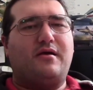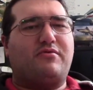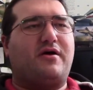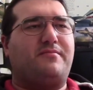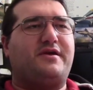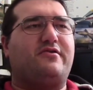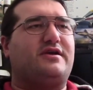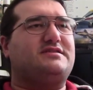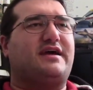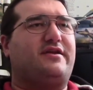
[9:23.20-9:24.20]
Problem there
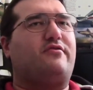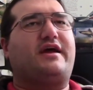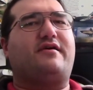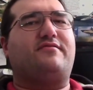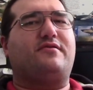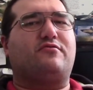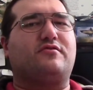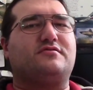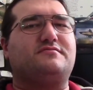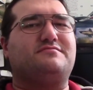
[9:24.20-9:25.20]
is I don't have a
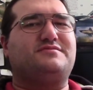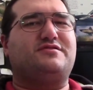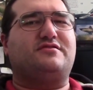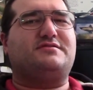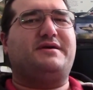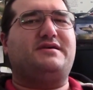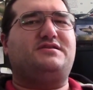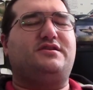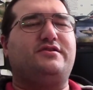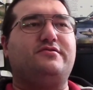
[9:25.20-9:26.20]
real sort of space
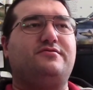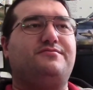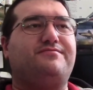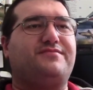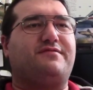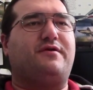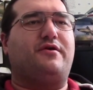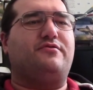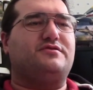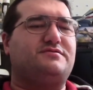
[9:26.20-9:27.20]
to do the
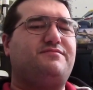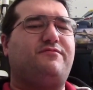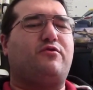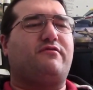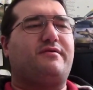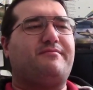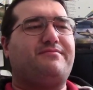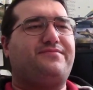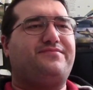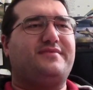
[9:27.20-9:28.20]
photos for them.
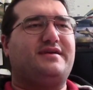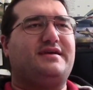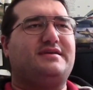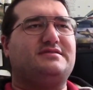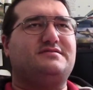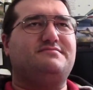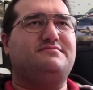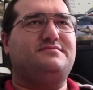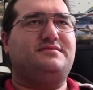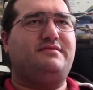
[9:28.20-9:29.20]
Because,
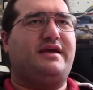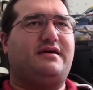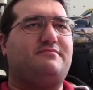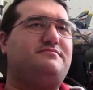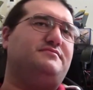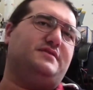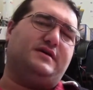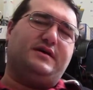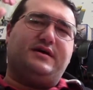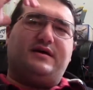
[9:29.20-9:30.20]
yeah.
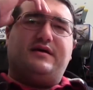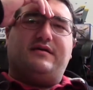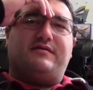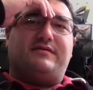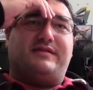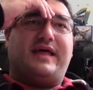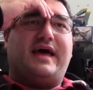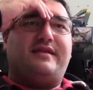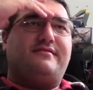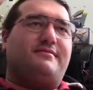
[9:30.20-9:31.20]

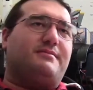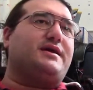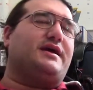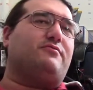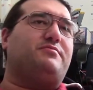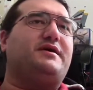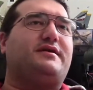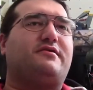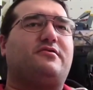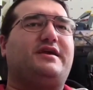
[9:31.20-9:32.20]
That, again, would be
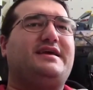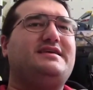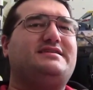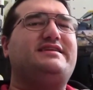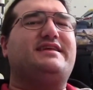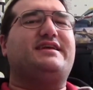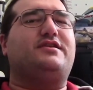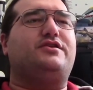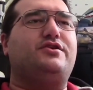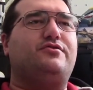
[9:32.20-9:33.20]
another easy thing to
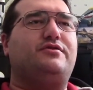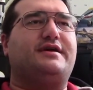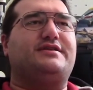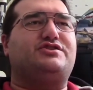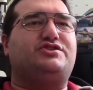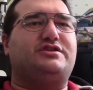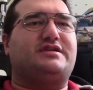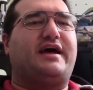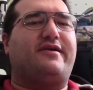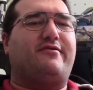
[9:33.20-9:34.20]
do. It's just
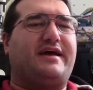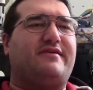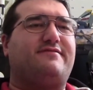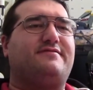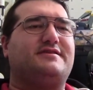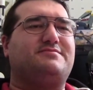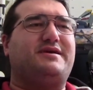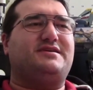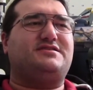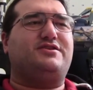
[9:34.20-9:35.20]
I don't have the
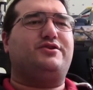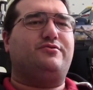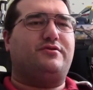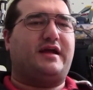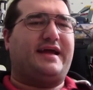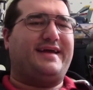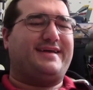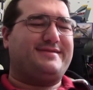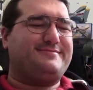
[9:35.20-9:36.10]
space to do it in.